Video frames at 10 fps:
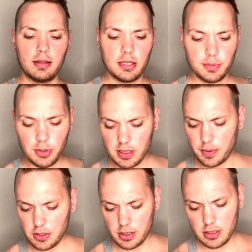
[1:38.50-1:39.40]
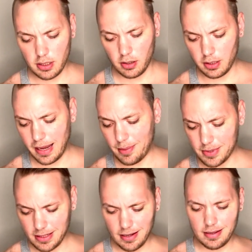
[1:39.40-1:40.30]
these beauty sponges on
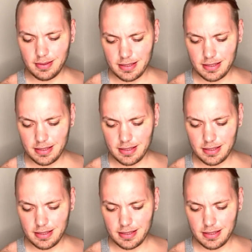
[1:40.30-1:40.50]
Amazon.